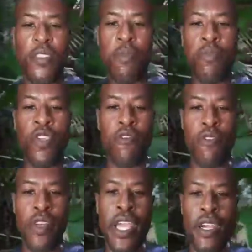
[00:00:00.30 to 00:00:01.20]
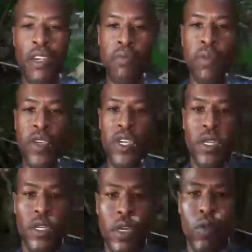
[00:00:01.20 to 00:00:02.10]
It's a beautiful day here in Bermuda.
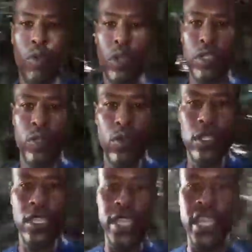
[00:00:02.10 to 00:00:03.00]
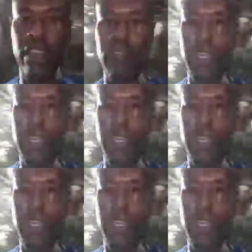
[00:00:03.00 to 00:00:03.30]
I'm walking towards a cave